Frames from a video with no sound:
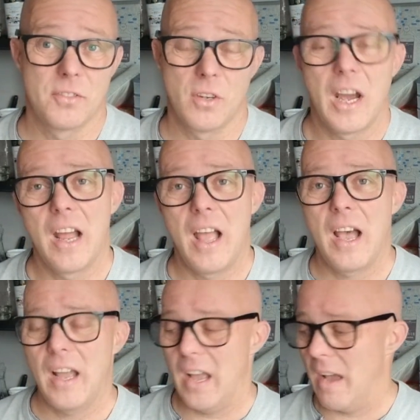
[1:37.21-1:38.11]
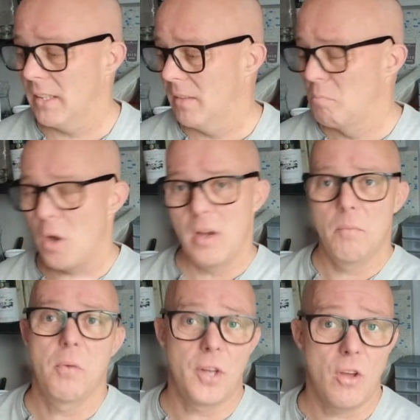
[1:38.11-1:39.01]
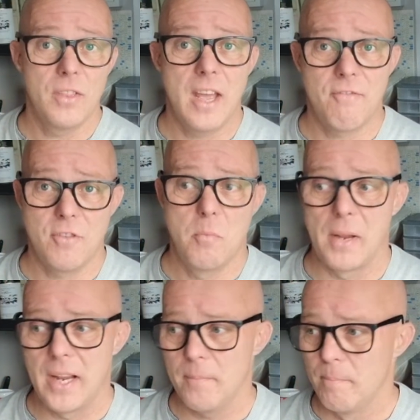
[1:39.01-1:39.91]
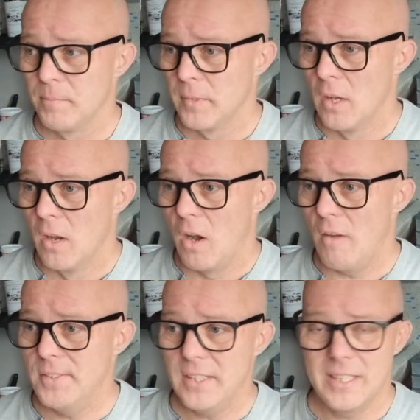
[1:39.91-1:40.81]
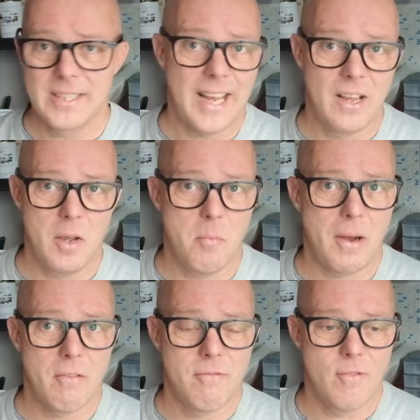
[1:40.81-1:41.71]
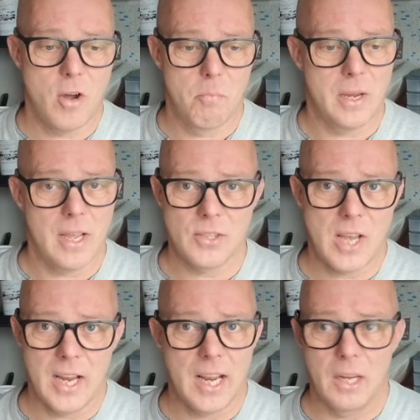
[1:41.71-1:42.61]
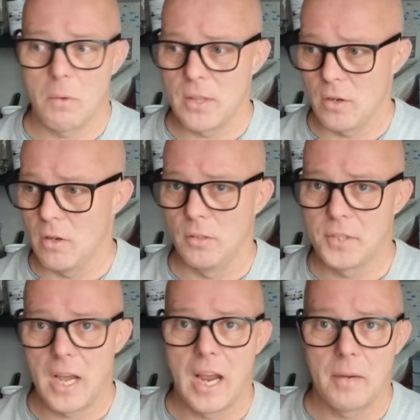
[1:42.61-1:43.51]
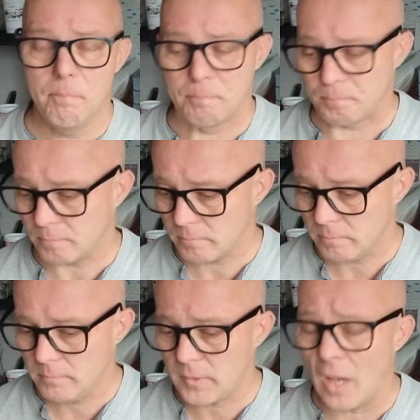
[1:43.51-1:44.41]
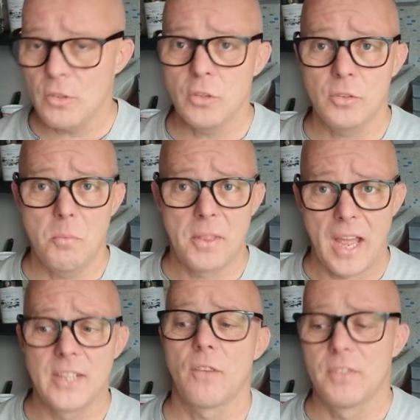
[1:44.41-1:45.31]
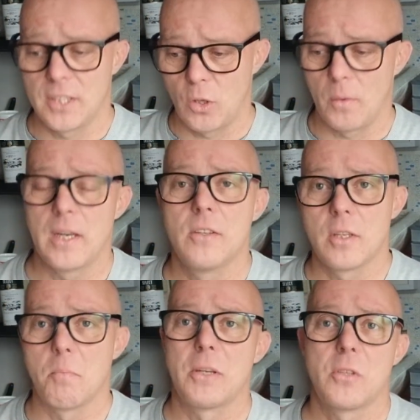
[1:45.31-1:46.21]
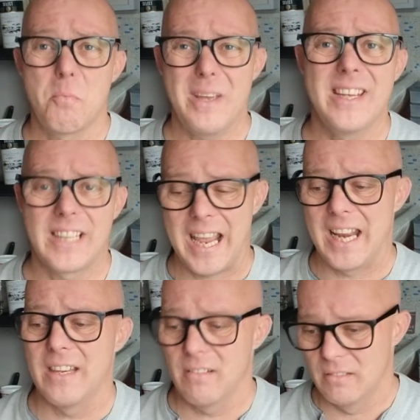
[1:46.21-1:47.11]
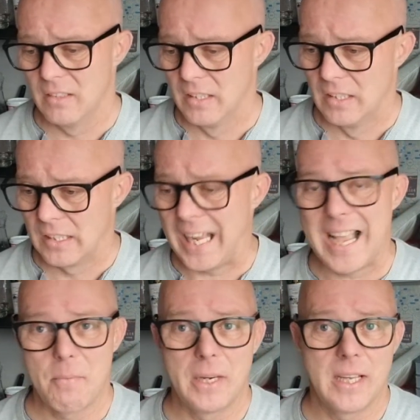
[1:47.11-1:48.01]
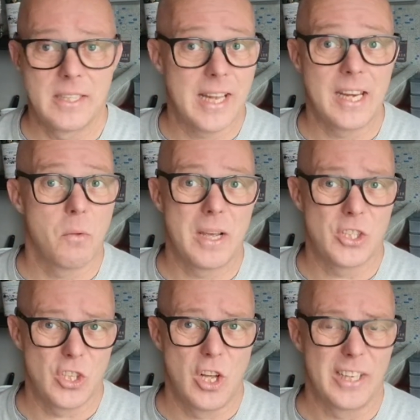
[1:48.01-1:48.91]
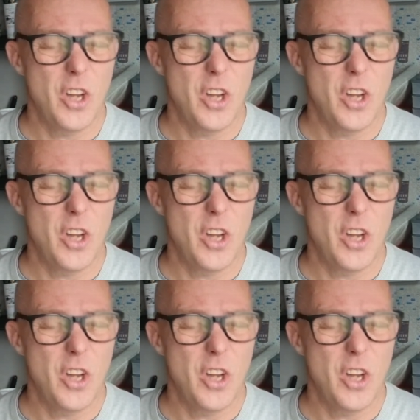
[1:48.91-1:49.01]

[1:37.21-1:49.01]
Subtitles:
So I put it on there for a bit. Obviously, it sat at about 4 psi anyway the whole time, so some of that is obviously going into the beer. So the beer's getting carbonated anyway, slowly.